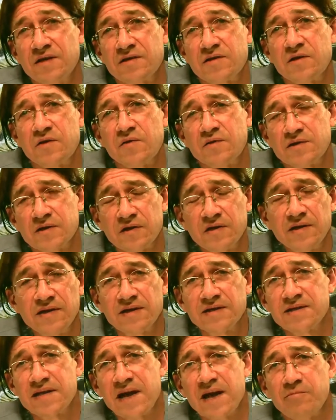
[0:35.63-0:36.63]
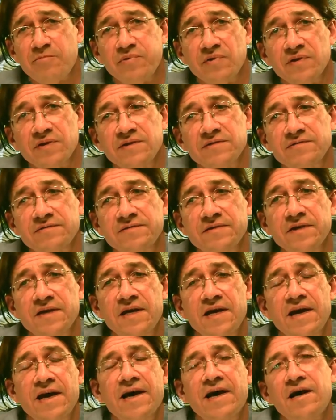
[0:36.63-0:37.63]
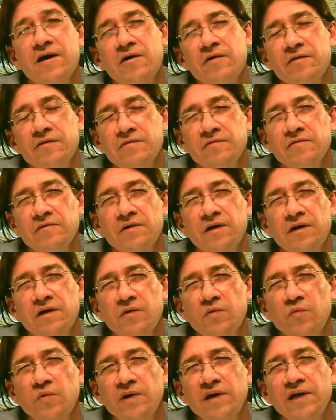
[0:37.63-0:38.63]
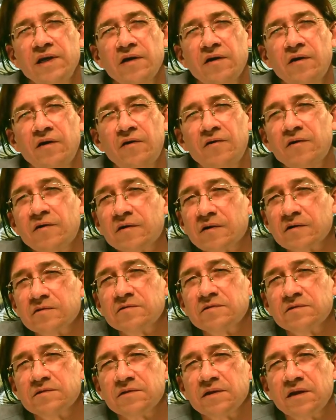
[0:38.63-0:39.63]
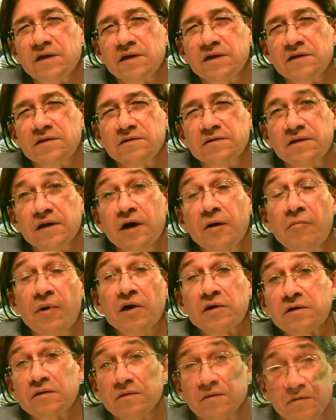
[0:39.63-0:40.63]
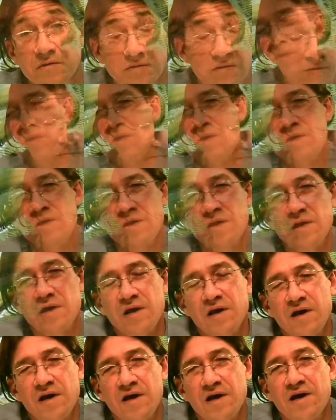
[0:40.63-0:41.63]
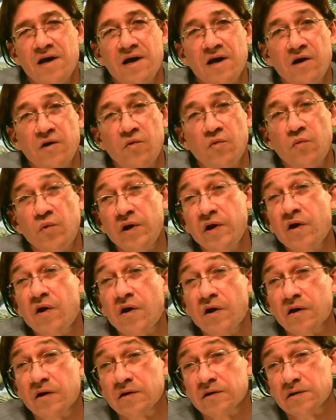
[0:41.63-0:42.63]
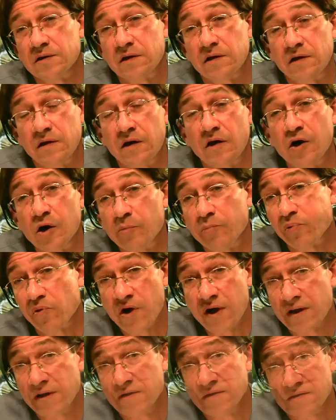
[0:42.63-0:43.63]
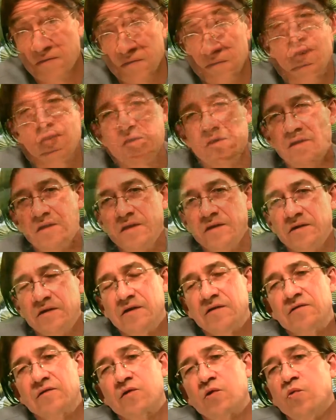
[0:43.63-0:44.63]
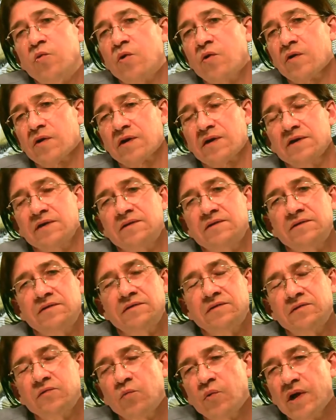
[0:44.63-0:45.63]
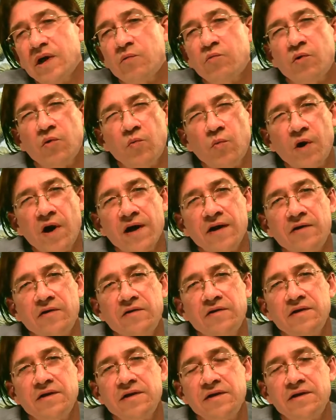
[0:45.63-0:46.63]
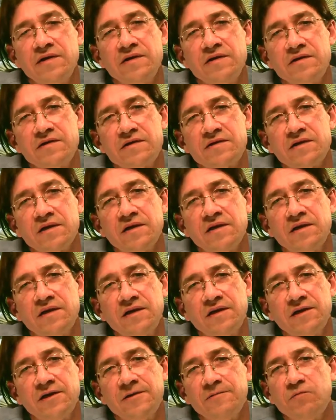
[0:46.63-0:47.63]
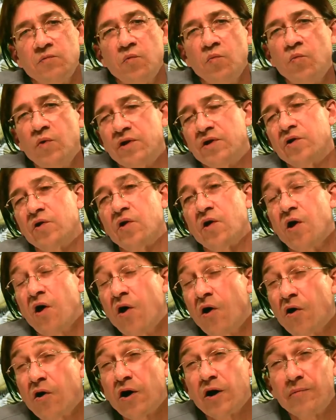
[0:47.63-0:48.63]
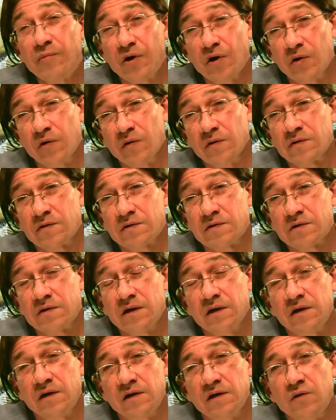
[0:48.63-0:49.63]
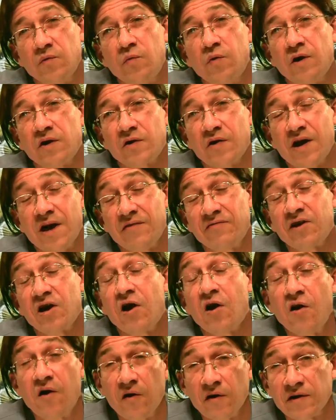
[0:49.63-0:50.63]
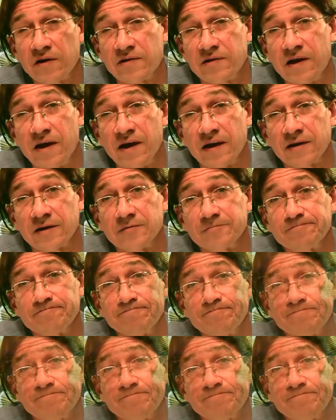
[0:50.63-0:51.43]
So it's a good example of how we are the homunculus, how we are our brains. Another quirk in the way we're wired is when your arm hurts while you're having a heart attack.